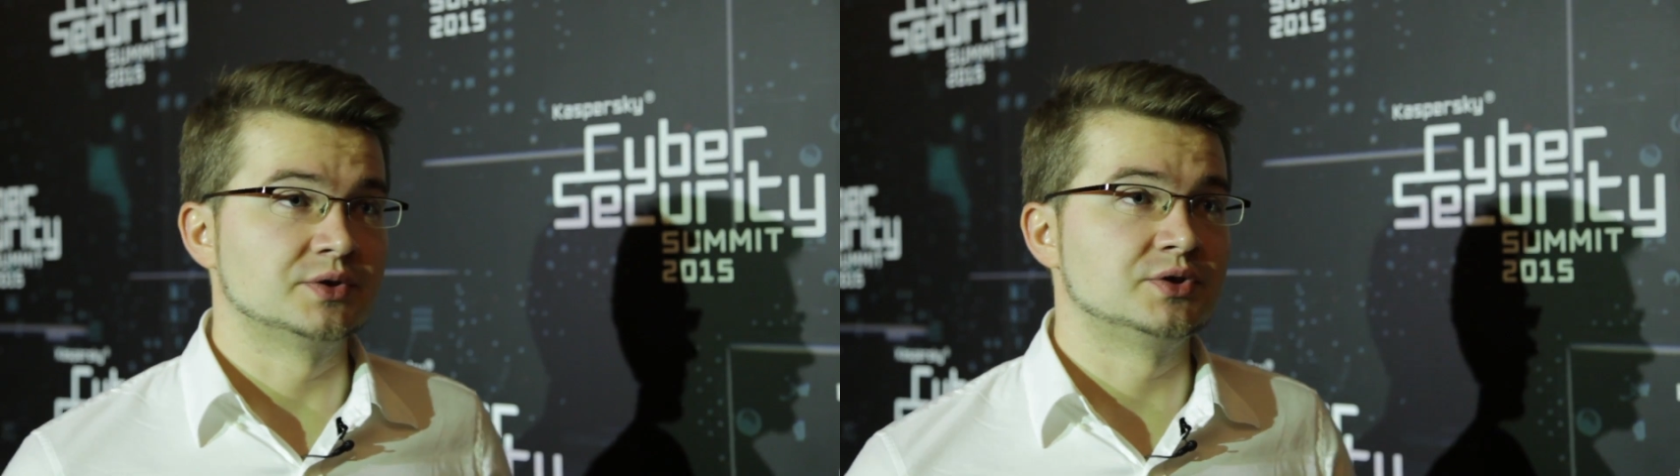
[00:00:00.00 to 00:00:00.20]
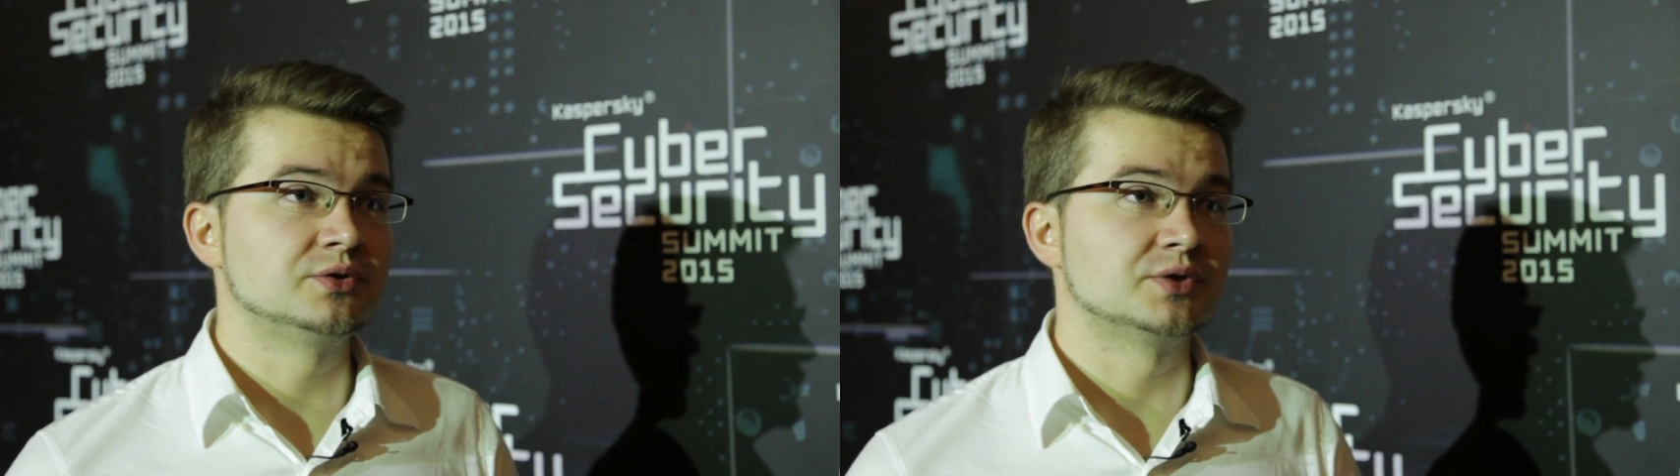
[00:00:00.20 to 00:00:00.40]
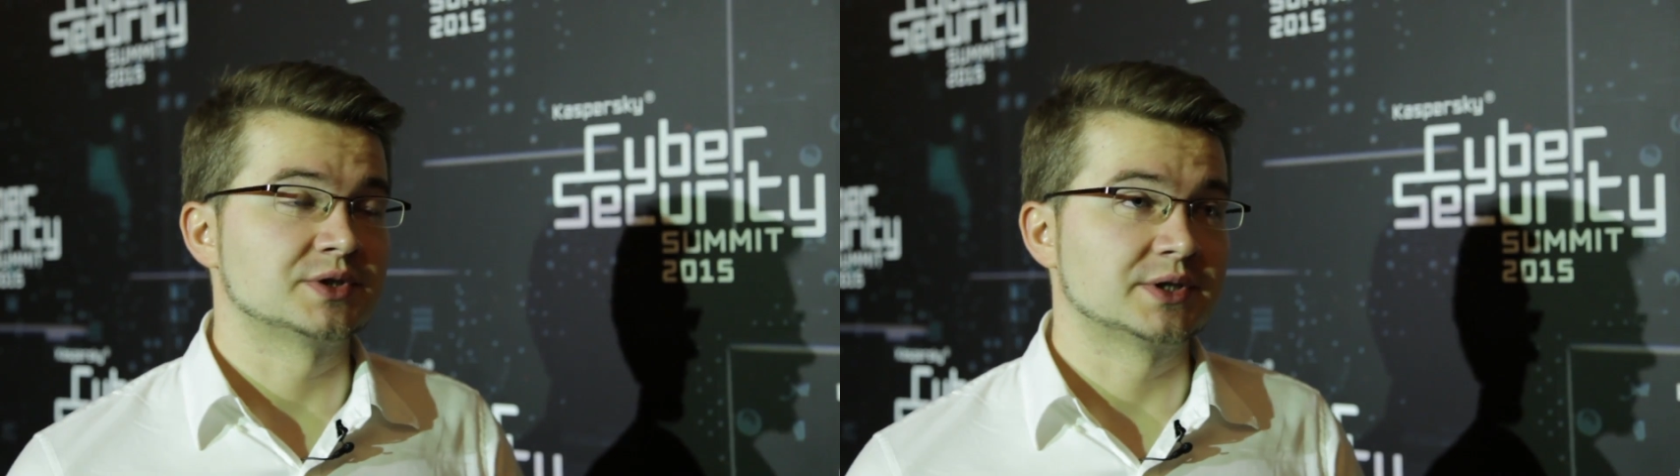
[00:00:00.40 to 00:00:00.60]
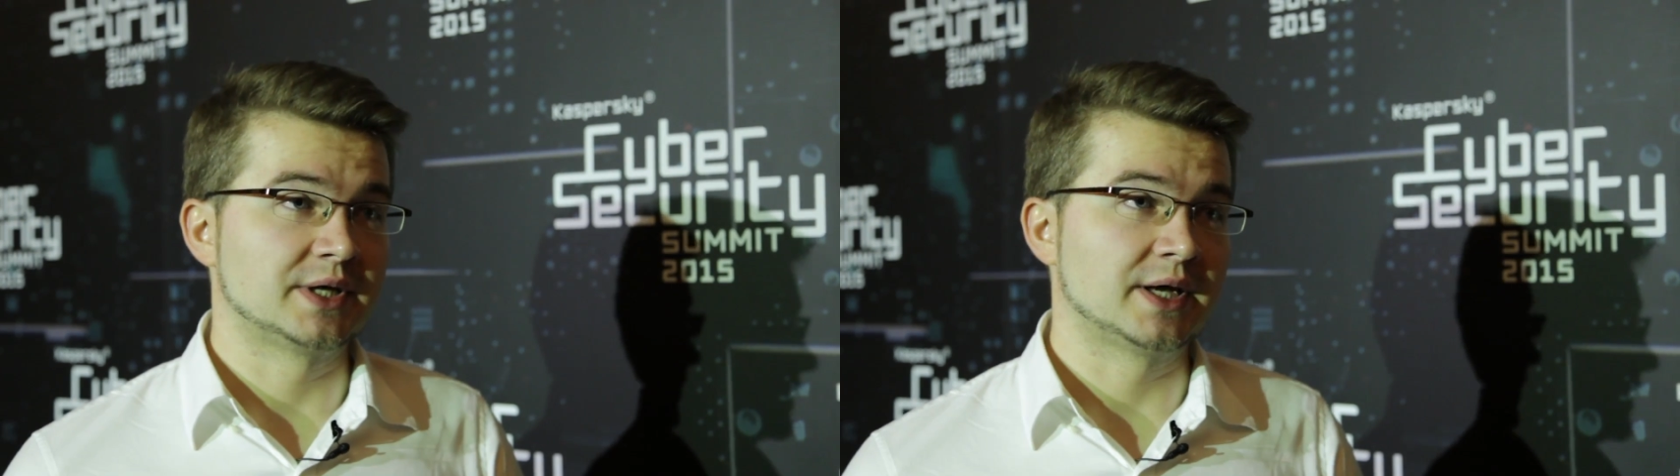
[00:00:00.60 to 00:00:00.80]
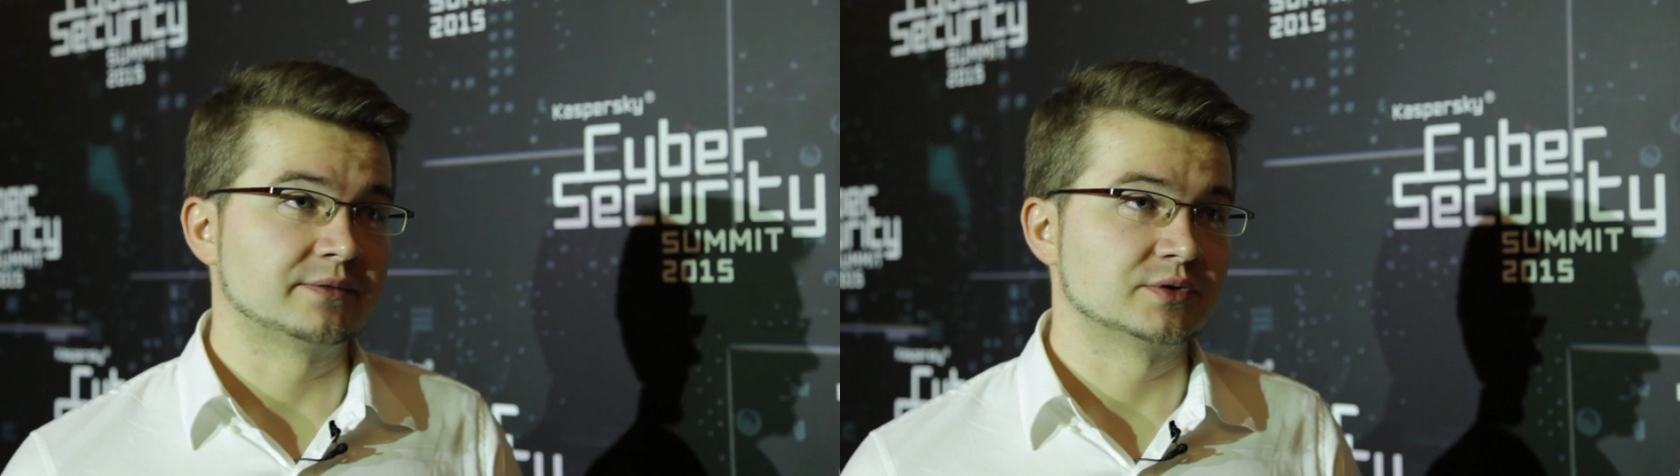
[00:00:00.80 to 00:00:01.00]
duties that they
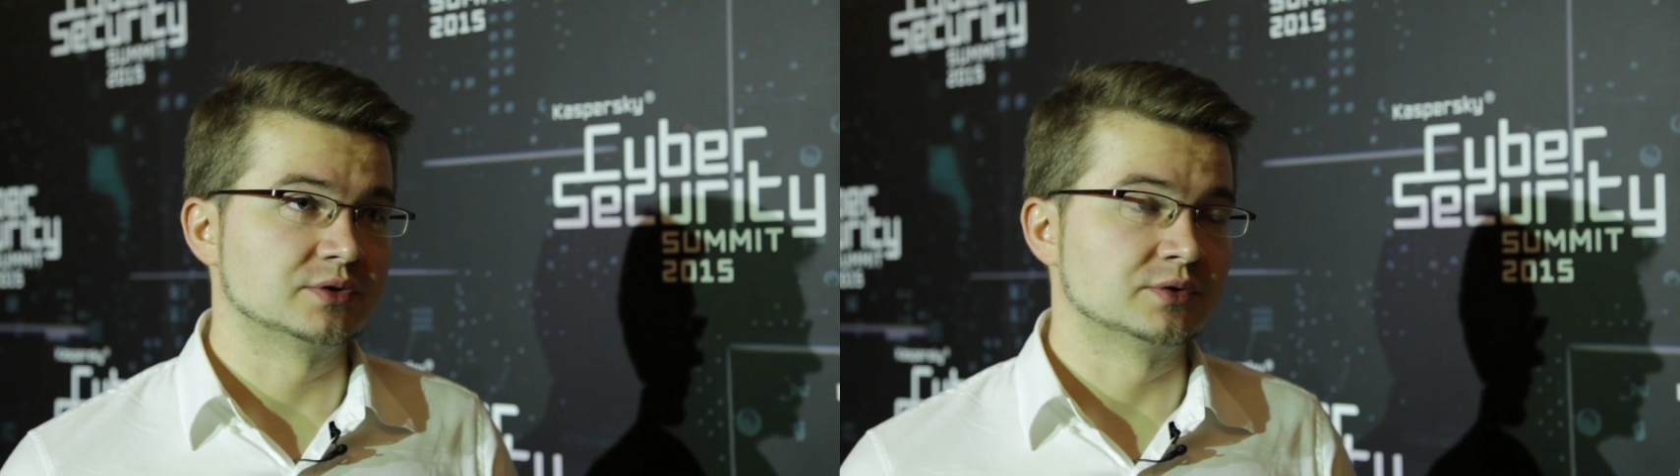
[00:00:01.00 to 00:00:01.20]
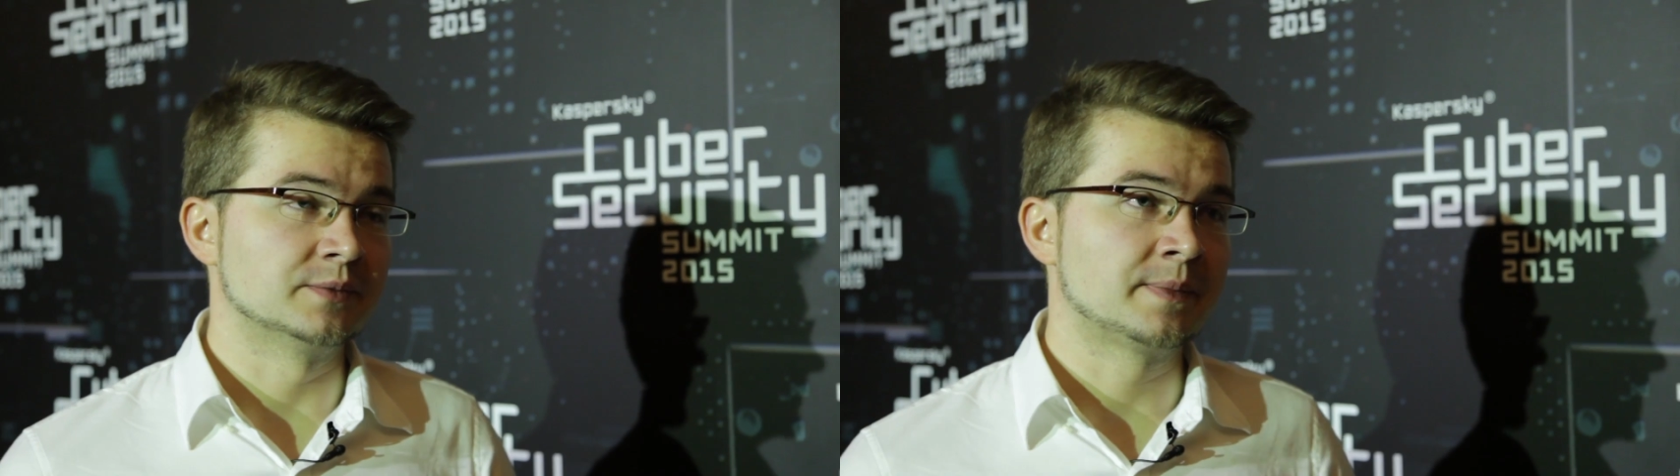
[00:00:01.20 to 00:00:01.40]
have to do.